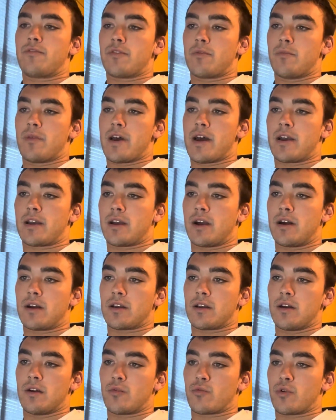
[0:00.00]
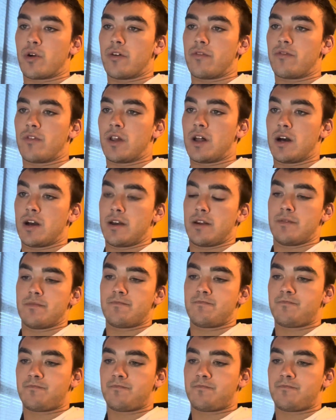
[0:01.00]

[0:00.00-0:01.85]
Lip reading: from that, got a rough line.